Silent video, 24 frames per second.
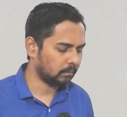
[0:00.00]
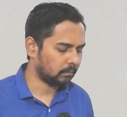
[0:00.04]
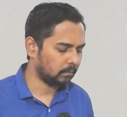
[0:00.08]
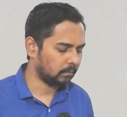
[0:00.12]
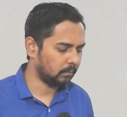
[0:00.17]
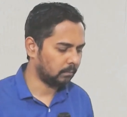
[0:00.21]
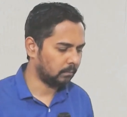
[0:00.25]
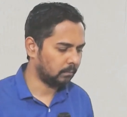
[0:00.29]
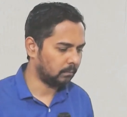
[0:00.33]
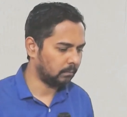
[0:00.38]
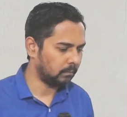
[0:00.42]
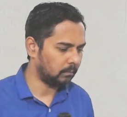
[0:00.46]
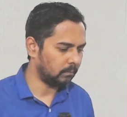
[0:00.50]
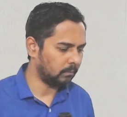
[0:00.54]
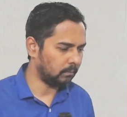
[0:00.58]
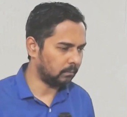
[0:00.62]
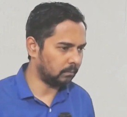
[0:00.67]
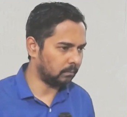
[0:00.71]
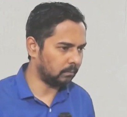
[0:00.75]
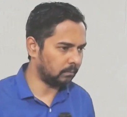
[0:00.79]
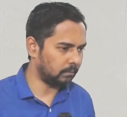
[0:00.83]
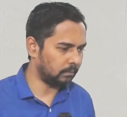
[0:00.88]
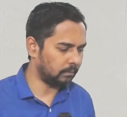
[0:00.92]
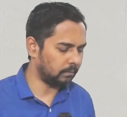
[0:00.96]

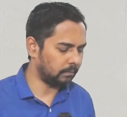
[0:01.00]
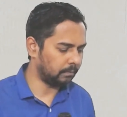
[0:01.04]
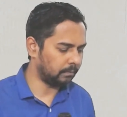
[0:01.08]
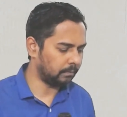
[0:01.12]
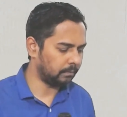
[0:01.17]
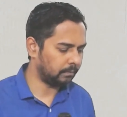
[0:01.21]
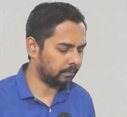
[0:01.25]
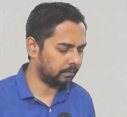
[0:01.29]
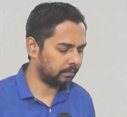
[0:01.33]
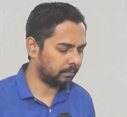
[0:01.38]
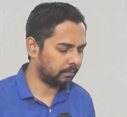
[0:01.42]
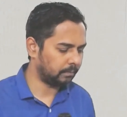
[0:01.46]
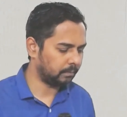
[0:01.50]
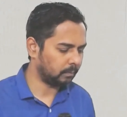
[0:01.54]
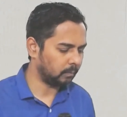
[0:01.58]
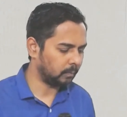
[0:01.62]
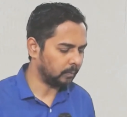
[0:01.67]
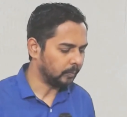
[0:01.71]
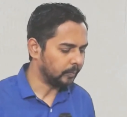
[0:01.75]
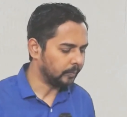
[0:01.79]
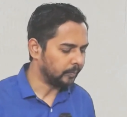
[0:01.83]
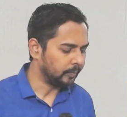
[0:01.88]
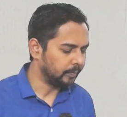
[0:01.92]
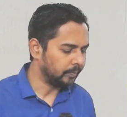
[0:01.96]

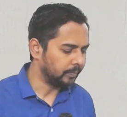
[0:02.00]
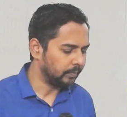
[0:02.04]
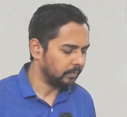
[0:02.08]
[no speech]